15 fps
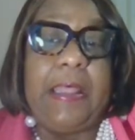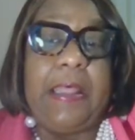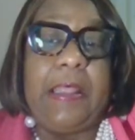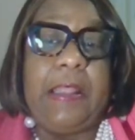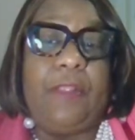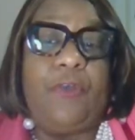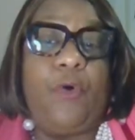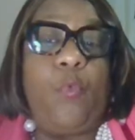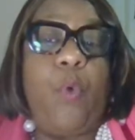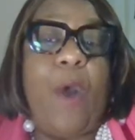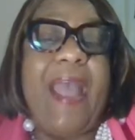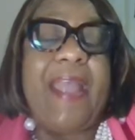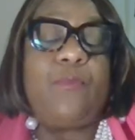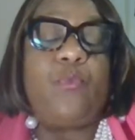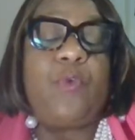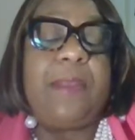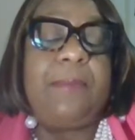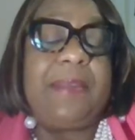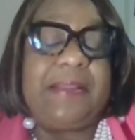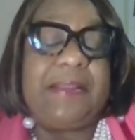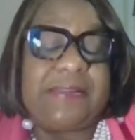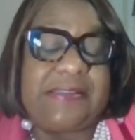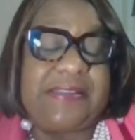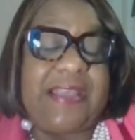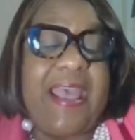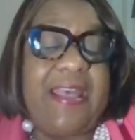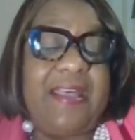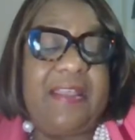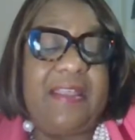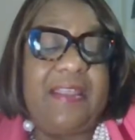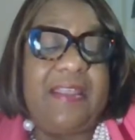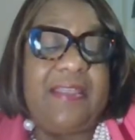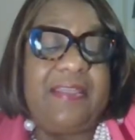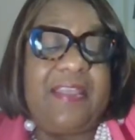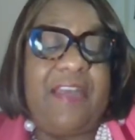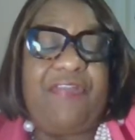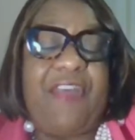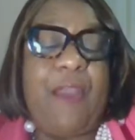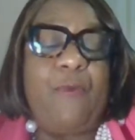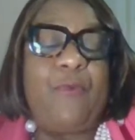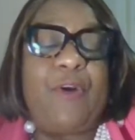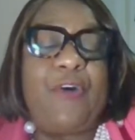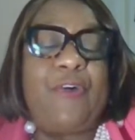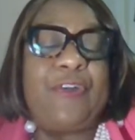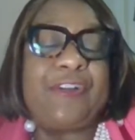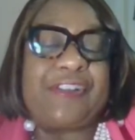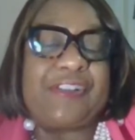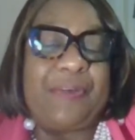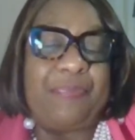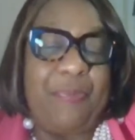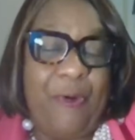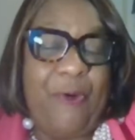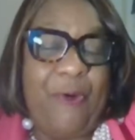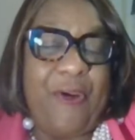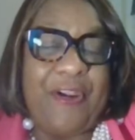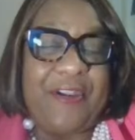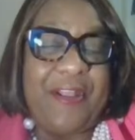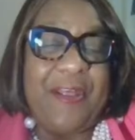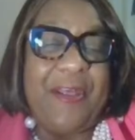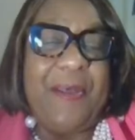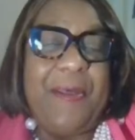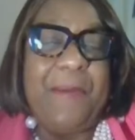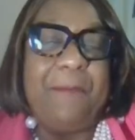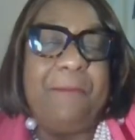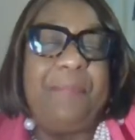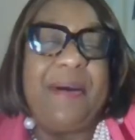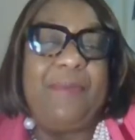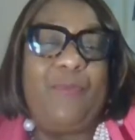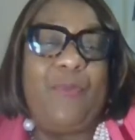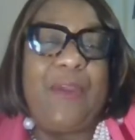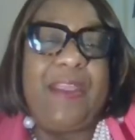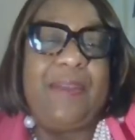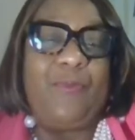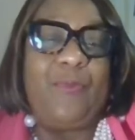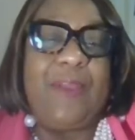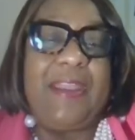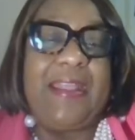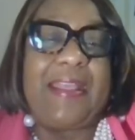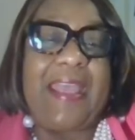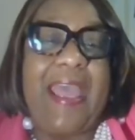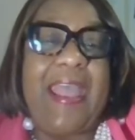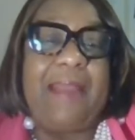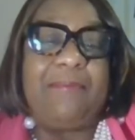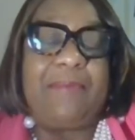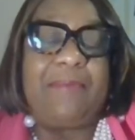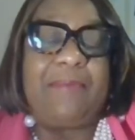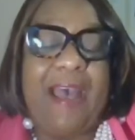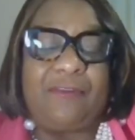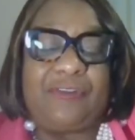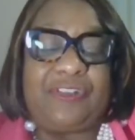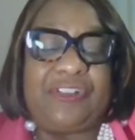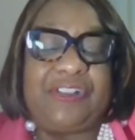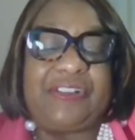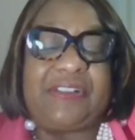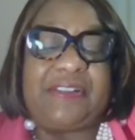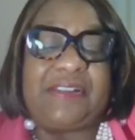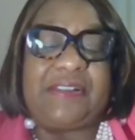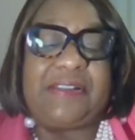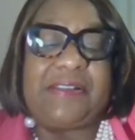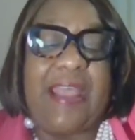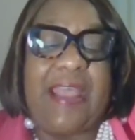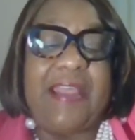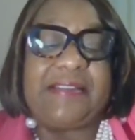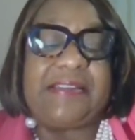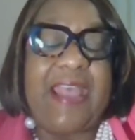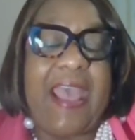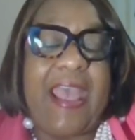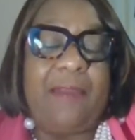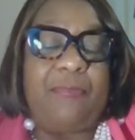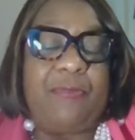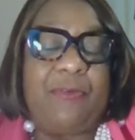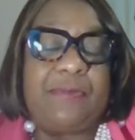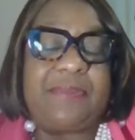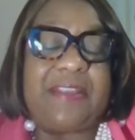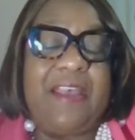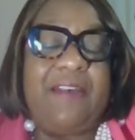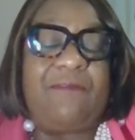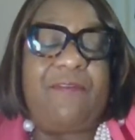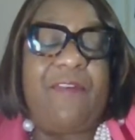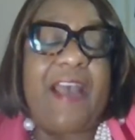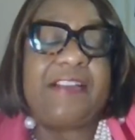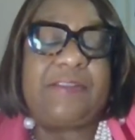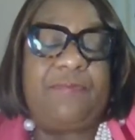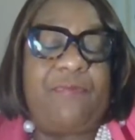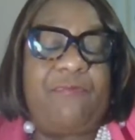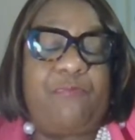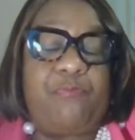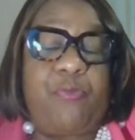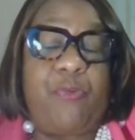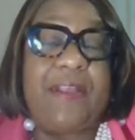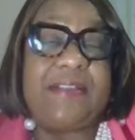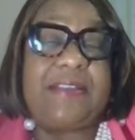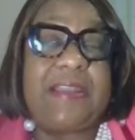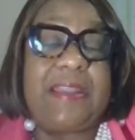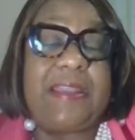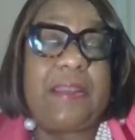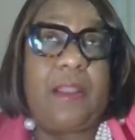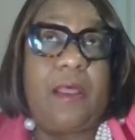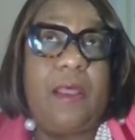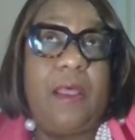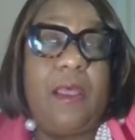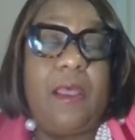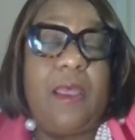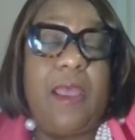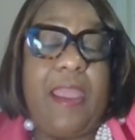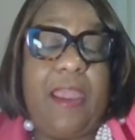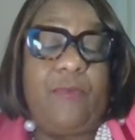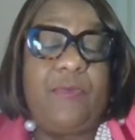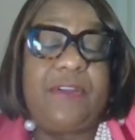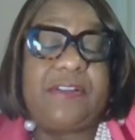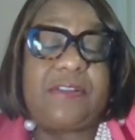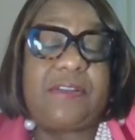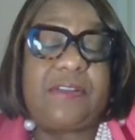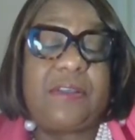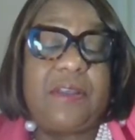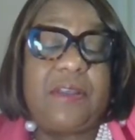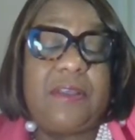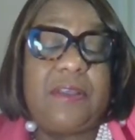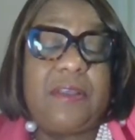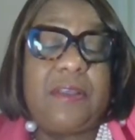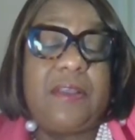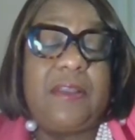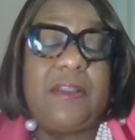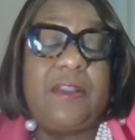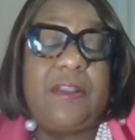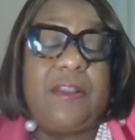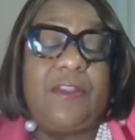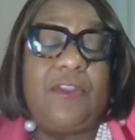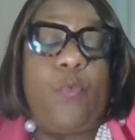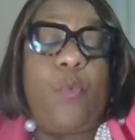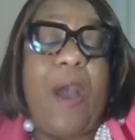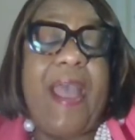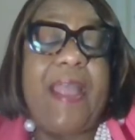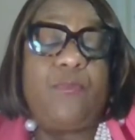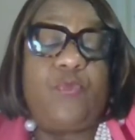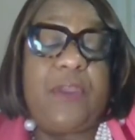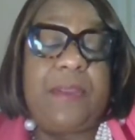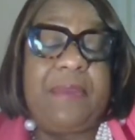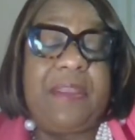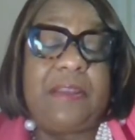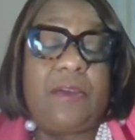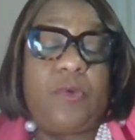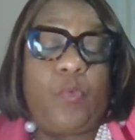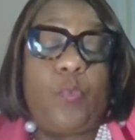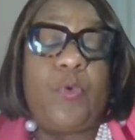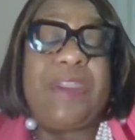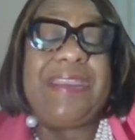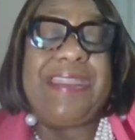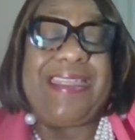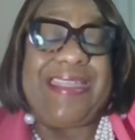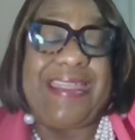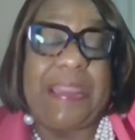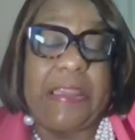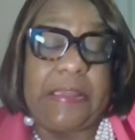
the white women say that they were going to support, but when it came down to Stacey Abrams and Vice President Harris, the white women reneged.